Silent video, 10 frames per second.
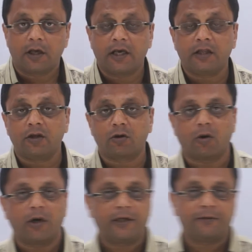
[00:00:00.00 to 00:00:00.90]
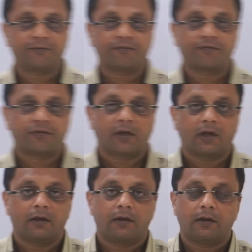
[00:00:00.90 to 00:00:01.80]
in the coil,
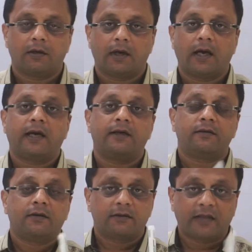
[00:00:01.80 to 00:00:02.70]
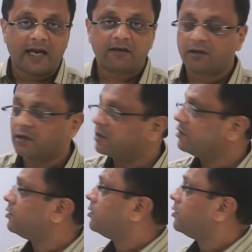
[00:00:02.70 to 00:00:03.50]
and that current